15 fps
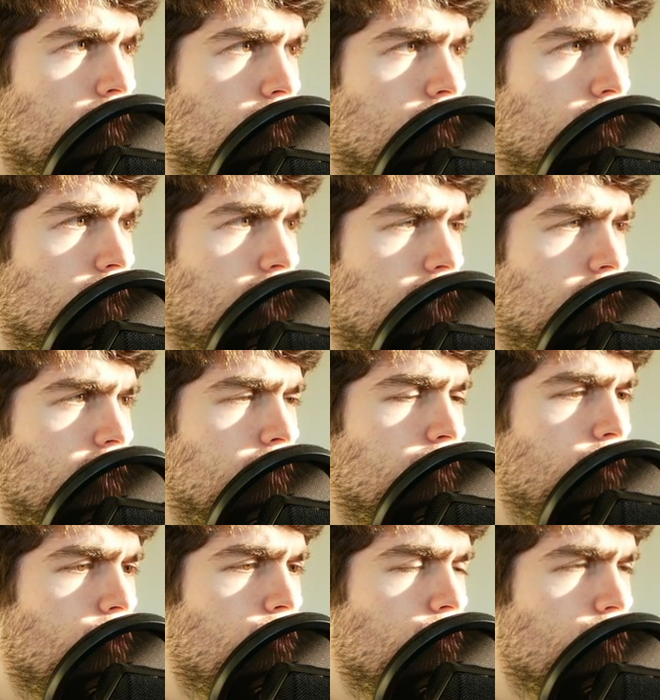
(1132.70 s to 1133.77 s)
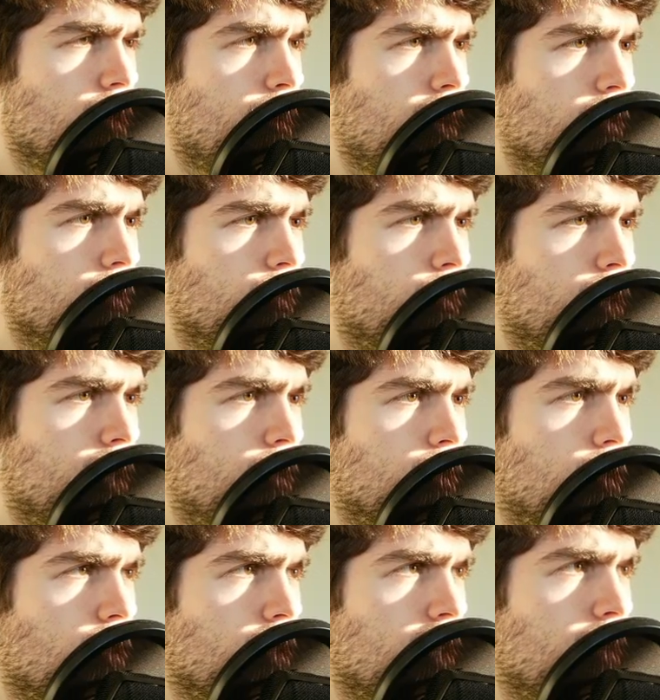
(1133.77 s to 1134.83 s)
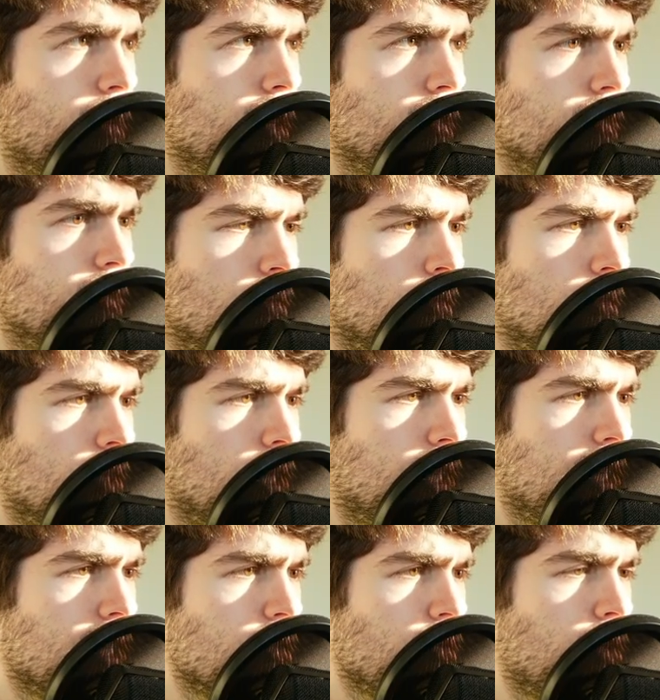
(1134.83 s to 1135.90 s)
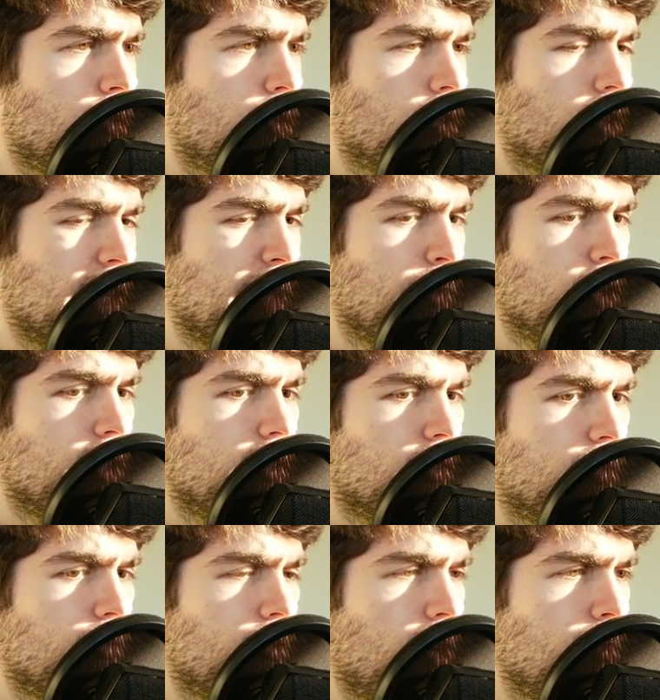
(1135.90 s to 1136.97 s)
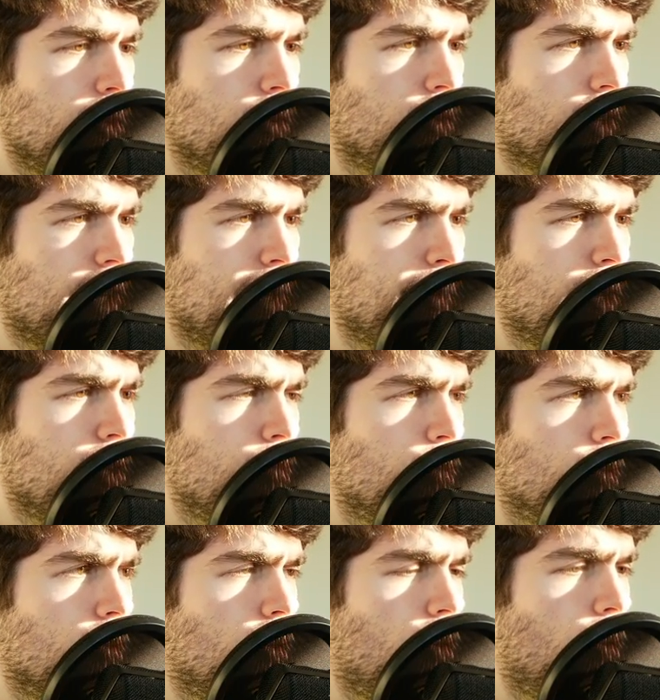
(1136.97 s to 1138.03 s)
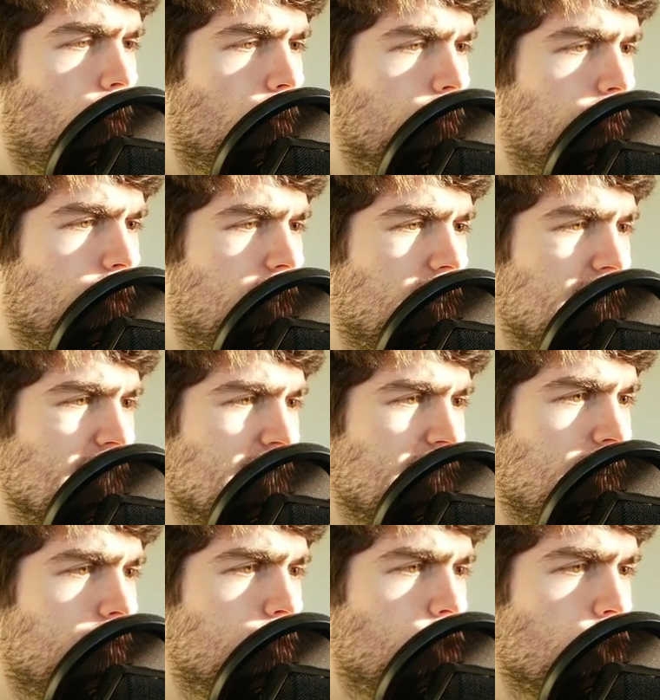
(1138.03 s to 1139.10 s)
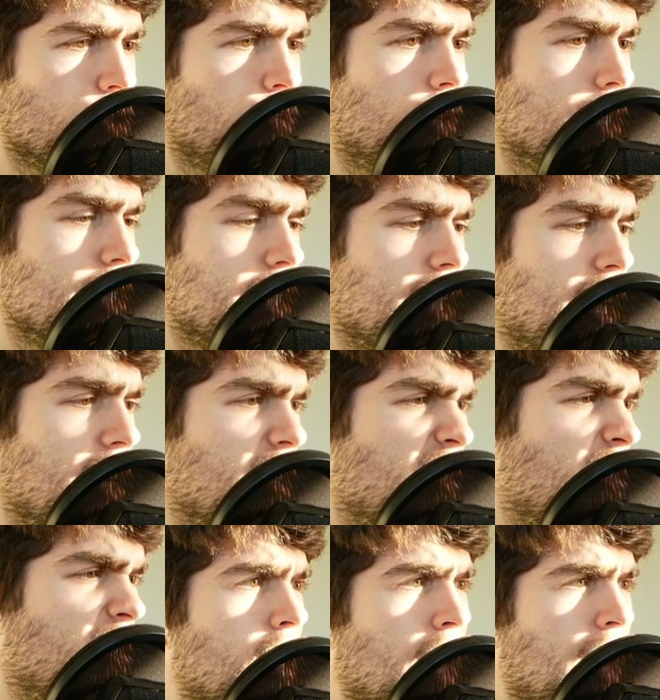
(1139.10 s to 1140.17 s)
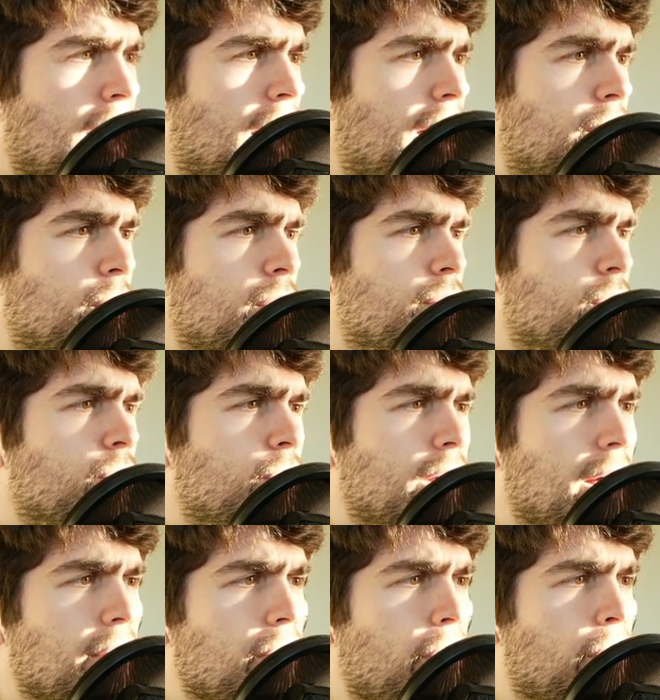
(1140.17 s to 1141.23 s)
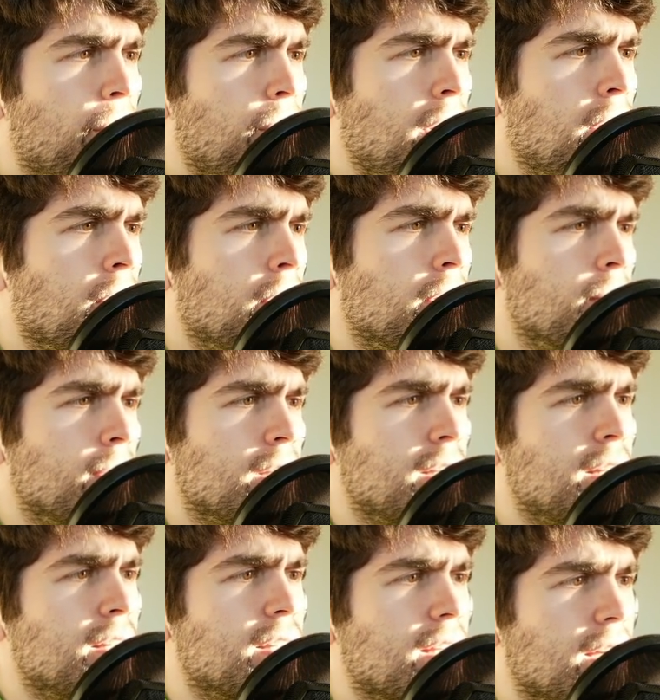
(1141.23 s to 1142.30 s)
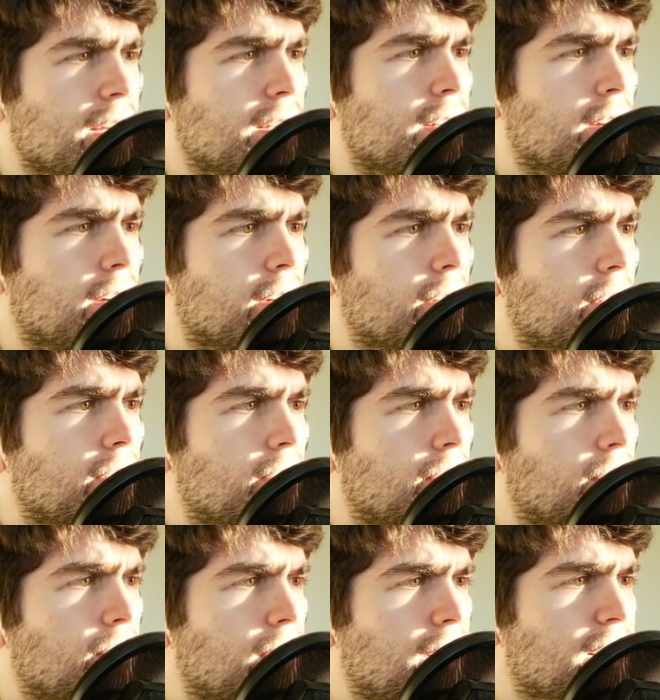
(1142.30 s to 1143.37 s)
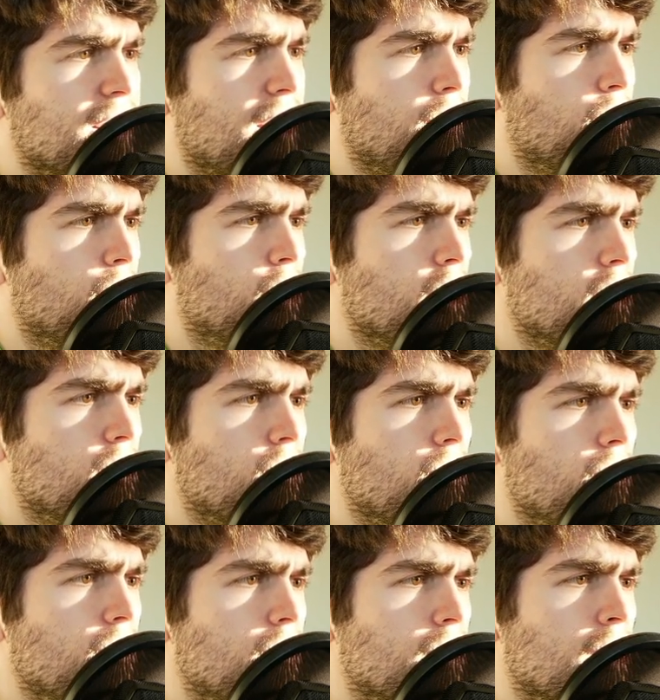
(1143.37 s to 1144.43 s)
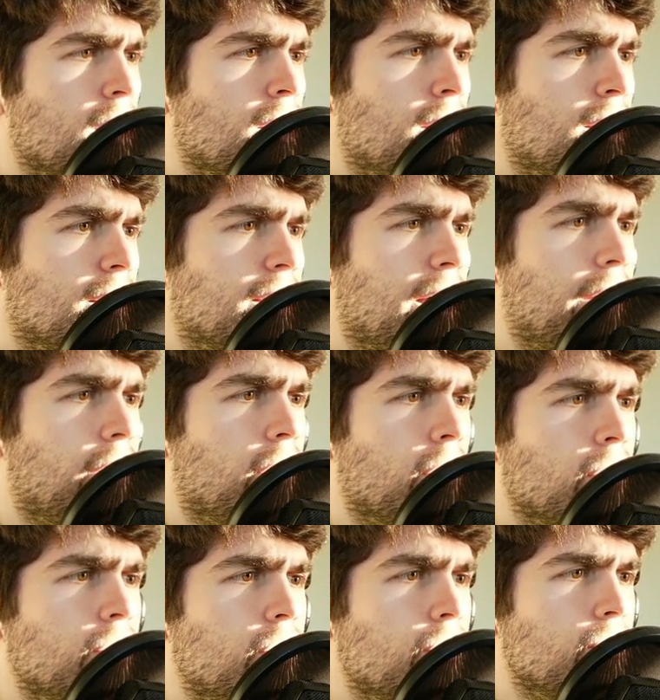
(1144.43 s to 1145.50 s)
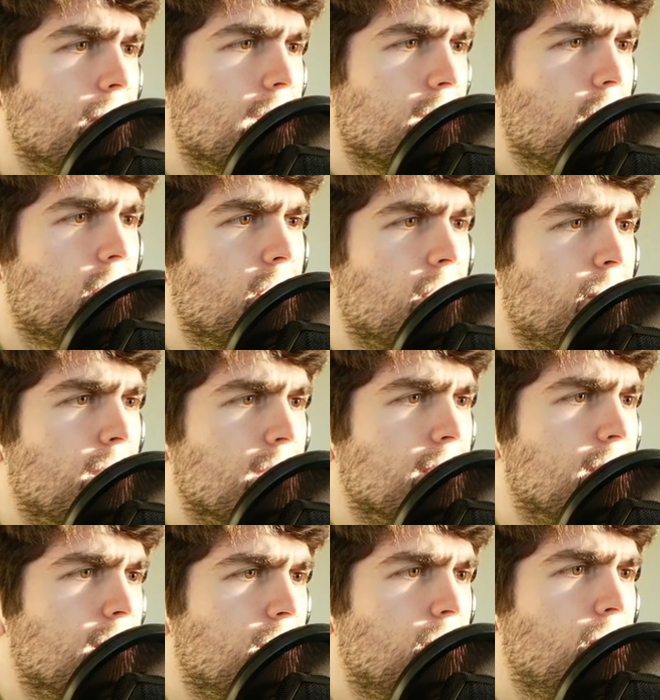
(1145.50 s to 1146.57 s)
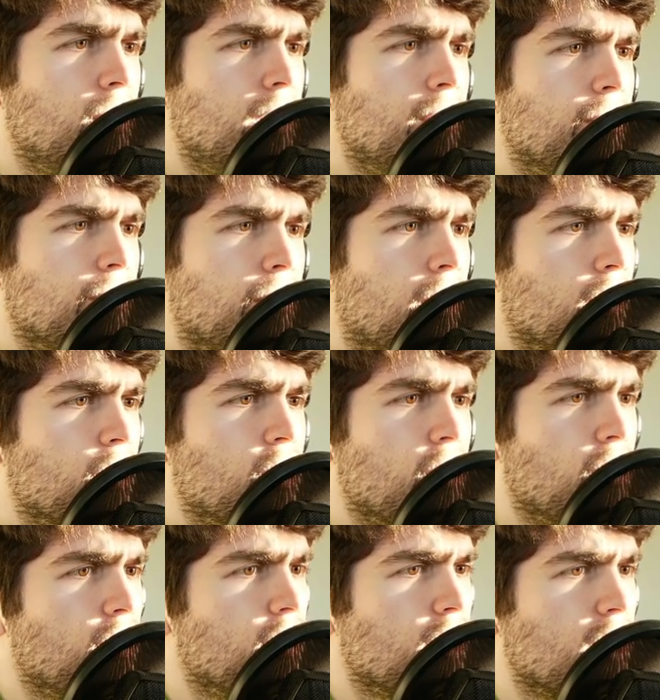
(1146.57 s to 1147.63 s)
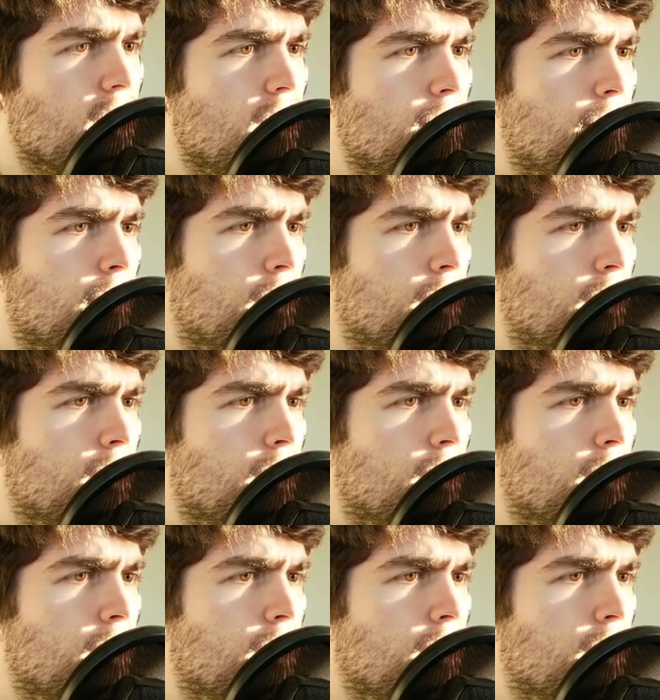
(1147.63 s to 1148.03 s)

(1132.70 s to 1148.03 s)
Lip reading: Kind of confused about what they're talking about. I guess when they're talking about the frame, they're talking about the whole thing instead of just one stack. However, we have three arguments inside registers that are used as argument to the function sum.